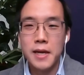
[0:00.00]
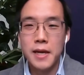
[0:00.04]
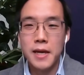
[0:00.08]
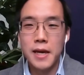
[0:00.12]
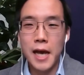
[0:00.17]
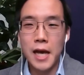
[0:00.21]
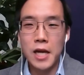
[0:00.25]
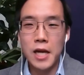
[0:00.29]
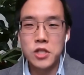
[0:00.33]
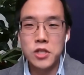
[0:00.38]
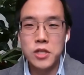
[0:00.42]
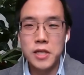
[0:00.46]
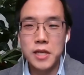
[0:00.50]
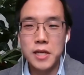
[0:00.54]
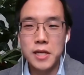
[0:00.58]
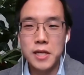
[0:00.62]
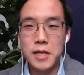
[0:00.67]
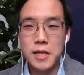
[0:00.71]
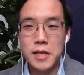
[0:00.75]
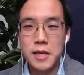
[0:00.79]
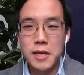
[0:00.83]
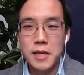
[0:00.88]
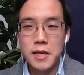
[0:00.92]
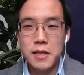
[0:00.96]

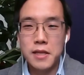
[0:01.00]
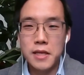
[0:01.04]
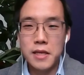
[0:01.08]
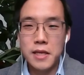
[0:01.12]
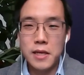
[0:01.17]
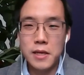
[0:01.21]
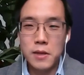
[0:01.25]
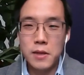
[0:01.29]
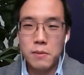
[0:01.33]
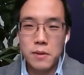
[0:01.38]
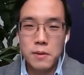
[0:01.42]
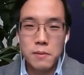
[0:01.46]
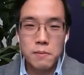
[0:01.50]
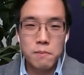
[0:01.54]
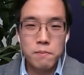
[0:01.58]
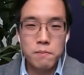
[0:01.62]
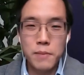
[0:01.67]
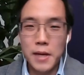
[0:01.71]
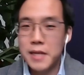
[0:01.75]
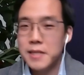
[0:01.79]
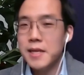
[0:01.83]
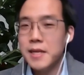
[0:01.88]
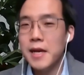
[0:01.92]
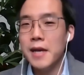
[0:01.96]
actually the
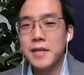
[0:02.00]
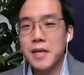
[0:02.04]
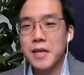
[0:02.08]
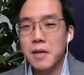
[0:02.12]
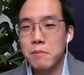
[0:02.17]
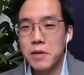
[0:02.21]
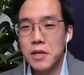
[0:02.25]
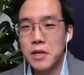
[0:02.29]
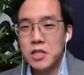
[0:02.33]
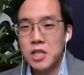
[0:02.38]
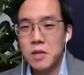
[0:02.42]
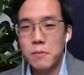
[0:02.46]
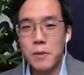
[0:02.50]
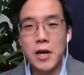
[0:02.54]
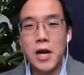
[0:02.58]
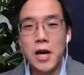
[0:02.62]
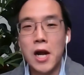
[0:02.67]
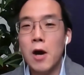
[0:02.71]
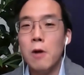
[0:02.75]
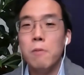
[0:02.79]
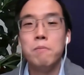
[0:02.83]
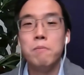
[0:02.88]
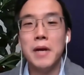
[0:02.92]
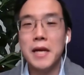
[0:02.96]
big tech companies, no matter
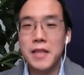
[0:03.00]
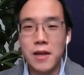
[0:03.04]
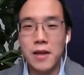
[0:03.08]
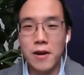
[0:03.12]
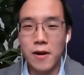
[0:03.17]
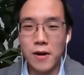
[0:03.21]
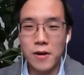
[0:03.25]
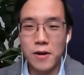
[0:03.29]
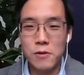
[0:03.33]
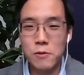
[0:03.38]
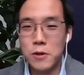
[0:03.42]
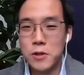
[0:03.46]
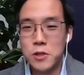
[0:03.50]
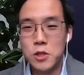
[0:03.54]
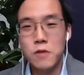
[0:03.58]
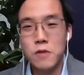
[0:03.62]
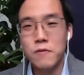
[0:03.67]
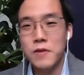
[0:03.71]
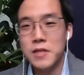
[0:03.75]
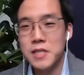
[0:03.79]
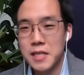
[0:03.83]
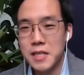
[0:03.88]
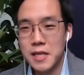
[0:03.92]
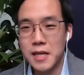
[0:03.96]
how big they are, who are
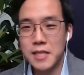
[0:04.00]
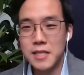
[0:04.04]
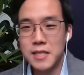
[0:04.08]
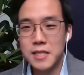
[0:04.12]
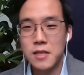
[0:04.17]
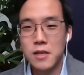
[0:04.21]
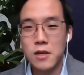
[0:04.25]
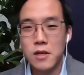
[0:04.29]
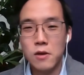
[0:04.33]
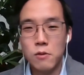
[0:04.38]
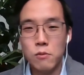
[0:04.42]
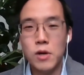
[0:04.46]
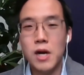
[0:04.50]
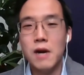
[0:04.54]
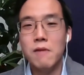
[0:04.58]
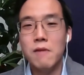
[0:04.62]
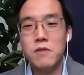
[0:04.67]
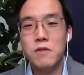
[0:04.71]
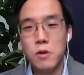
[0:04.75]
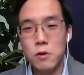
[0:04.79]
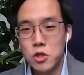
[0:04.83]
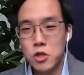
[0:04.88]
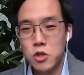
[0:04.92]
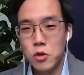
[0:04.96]
servicing us, will have
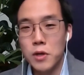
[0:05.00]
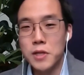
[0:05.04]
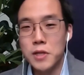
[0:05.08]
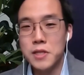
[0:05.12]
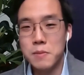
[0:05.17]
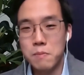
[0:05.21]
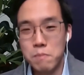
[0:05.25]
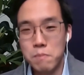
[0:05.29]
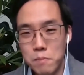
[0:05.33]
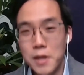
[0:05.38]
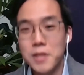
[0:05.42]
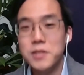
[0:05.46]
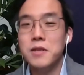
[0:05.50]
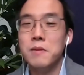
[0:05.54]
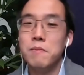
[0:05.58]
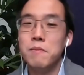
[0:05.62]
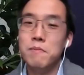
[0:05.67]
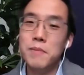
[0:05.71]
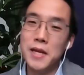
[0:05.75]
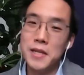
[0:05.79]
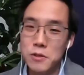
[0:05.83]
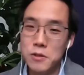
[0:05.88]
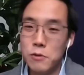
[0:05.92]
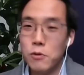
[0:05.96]
no choice but to
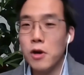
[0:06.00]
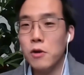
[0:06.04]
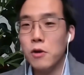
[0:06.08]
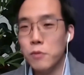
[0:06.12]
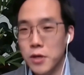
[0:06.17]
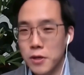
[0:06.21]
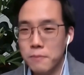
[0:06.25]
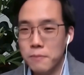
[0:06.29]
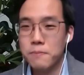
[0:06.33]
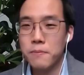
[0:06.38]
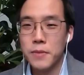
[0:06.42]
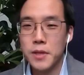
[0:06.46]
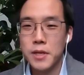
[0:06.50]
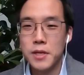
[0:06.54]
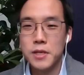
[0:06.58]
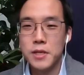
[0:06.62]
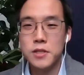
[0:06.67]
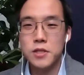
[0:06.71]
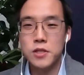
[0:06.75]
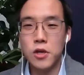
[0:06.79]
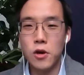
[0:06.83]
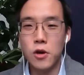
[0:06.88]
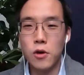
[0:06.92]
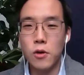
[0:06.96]
bend to our will.
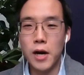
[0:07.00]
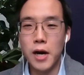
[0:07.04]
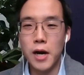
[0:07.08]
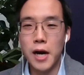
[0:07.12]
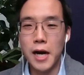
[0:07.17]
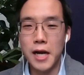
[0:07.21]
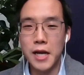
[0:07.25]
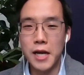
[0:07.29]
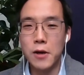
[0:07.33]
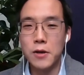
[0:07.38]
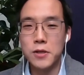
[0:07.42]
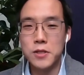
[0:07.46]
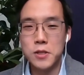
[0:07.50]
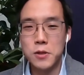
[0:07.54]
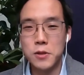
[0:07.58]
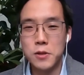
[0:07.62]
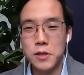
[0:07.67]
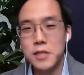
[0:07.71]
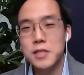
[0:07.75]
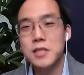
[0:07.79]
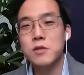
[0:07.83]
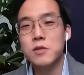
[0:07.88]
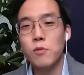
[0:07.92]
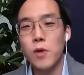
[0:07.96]
So, so
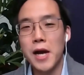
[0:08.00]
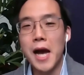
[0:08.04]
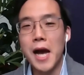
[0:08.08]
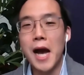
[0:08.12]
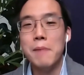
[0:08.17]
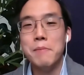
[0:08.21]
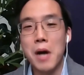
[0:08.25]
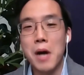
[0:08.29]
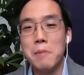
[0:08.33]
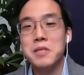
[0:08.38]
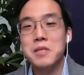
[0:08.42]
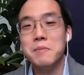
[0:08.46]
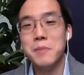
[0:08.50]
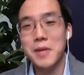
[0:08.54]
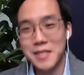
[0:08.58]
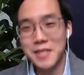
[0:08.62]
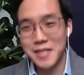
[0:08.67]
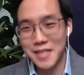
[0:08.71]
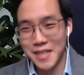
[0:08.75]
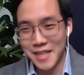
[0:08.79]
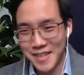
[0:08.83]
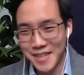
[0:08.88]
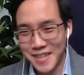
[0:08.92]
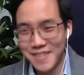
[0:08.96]
this is why I'm
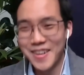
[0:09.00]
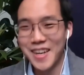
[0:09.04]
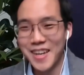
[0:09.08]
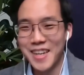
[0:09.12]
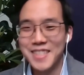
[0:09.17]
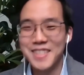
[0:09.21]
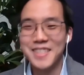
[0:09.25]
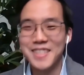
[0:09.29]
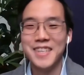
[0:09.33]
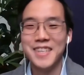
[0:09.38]
optimistic, right?